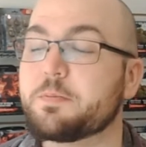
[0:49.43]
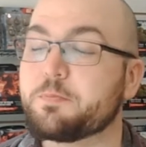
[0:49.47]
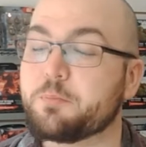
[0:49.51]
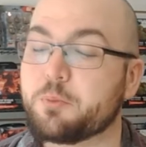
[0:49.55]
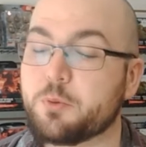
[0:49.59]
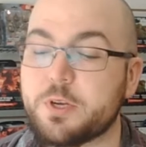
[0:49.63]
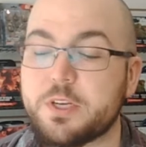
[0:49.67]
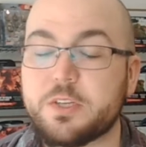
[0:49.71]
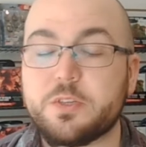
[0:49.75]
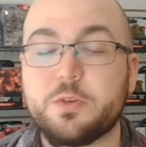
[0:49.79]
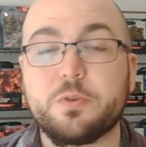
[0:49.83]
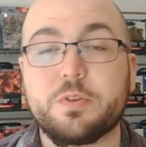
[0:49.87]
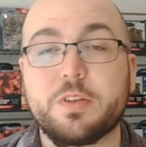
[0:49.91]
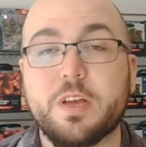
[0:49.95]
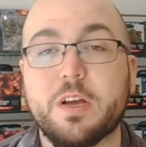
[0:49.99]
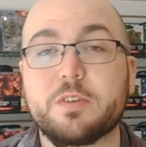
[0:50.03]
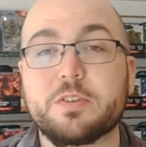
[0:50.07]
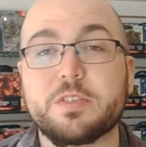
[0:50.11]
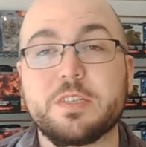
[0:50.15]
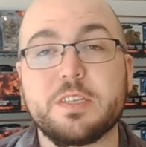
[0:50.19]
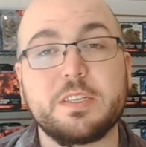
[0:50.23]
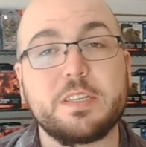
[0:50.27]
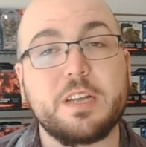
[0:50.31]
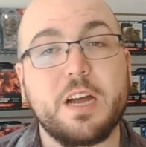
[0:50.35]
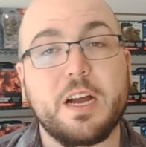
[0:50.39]

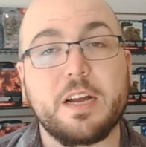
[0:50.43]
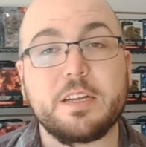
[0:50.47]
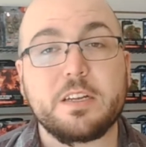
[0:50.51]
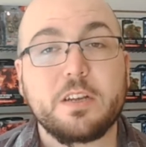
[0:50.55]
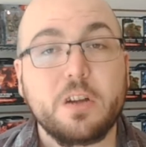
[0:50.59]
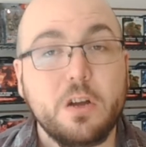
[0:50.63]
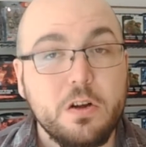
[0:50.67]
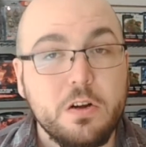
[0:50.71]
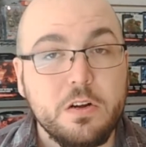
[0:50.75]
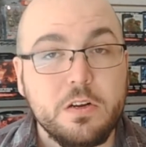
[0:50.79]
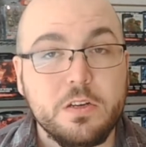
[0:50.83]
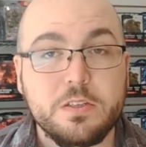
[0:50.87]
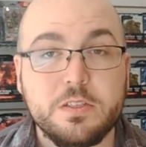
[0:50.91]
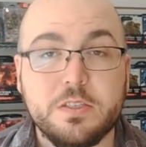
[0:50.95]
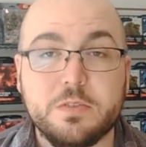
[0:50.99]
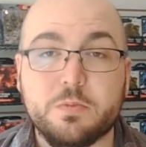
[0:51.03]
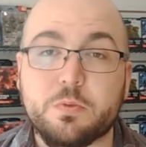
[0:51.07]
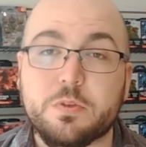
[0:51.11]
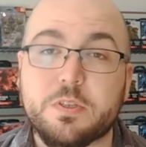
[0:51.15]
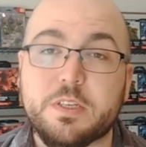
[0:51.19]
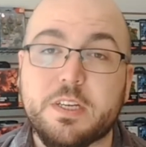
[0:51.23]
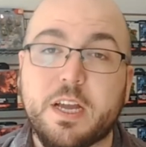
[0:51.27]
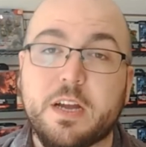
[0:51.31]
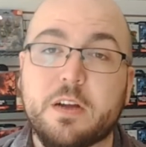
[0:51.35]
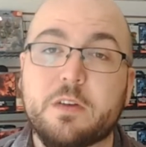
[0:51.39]
Pre-2009 cards
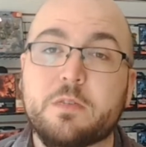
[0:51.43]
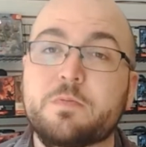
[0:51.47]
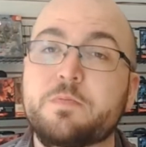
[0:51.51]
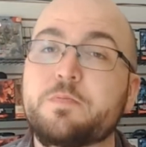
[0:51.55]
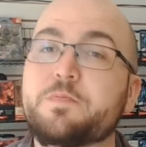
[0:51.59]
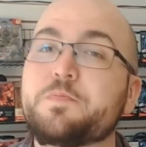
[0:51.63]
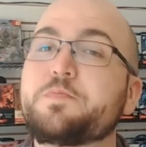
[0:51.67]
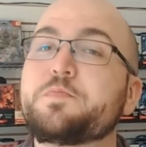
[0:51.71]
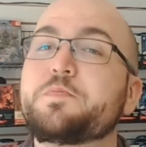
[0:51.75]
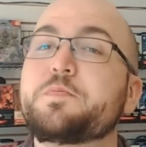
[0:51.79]
would count.